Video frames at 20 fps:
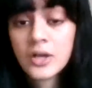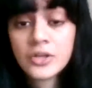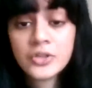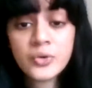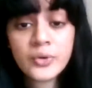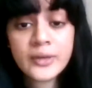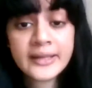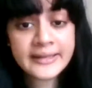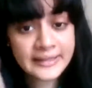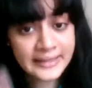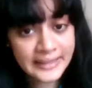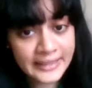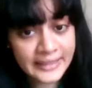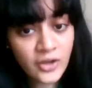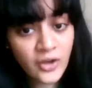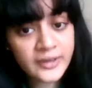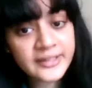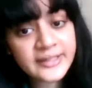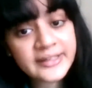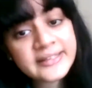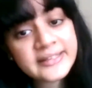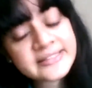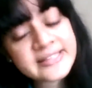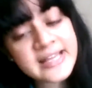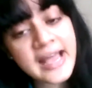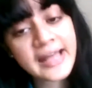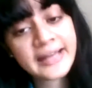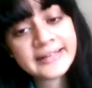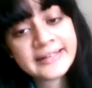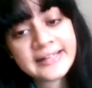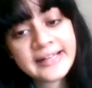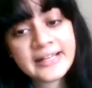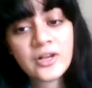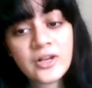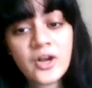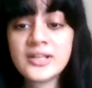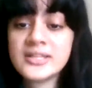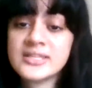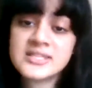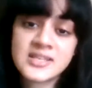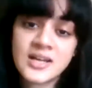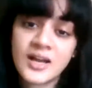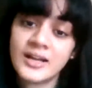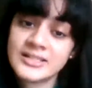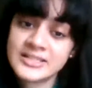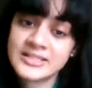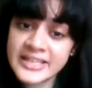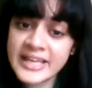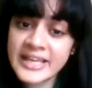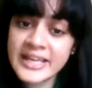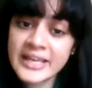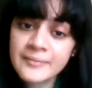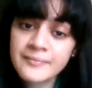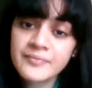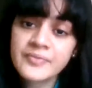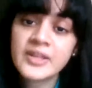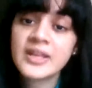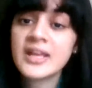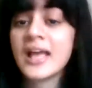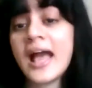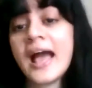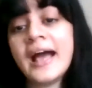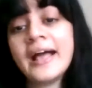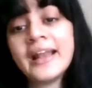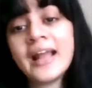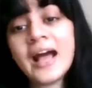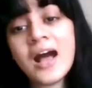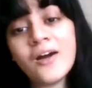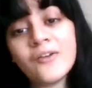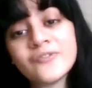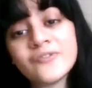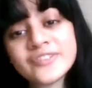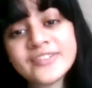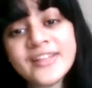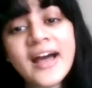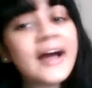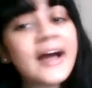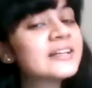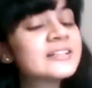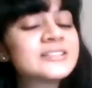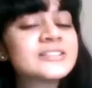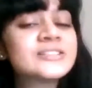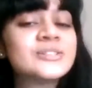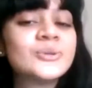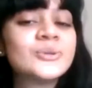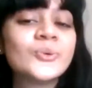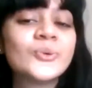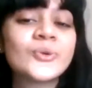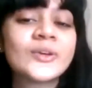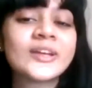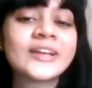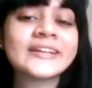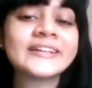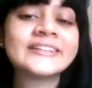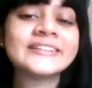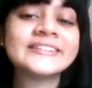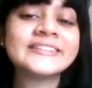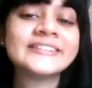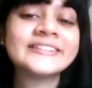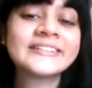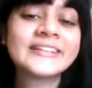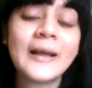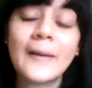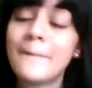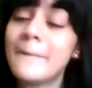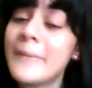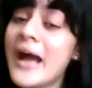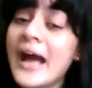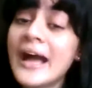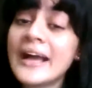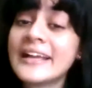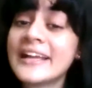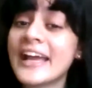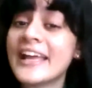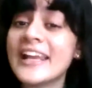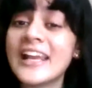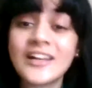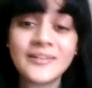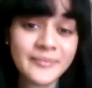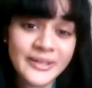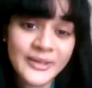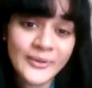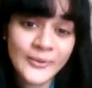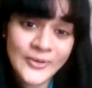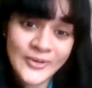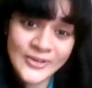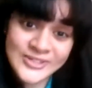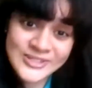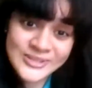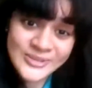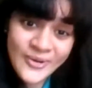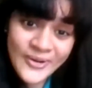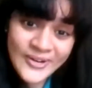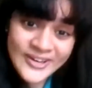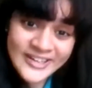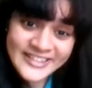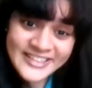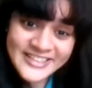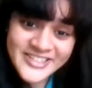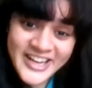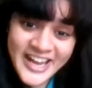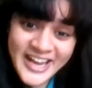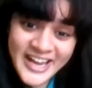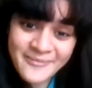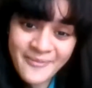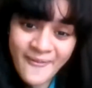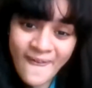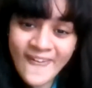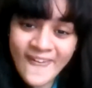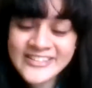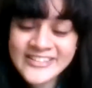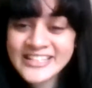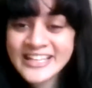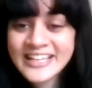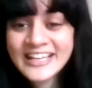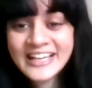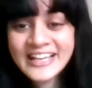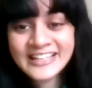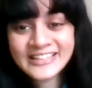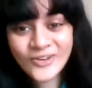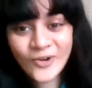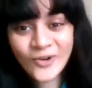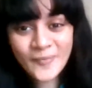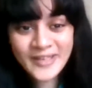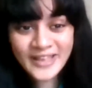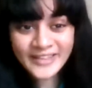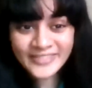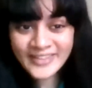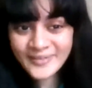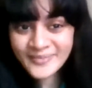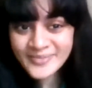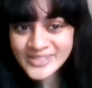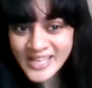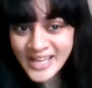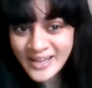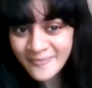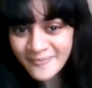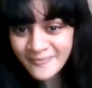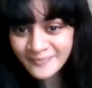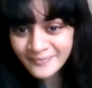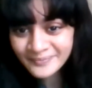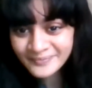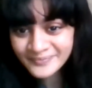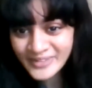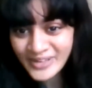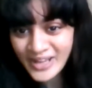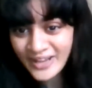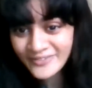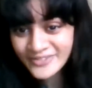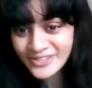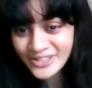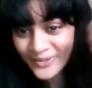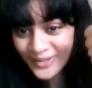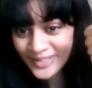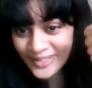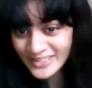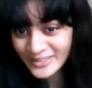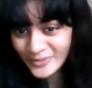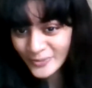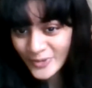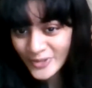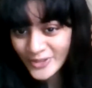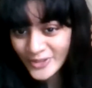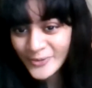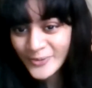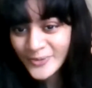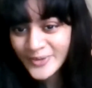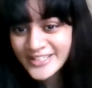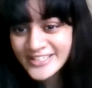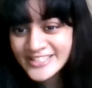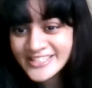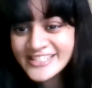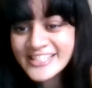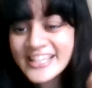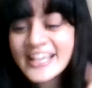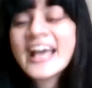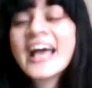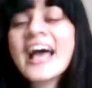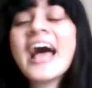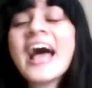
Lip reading: Or you can click on it and click on start game. And after that, you can come back and let me know your score in the chat box. Throw me a thumbs up after you are done with the quiz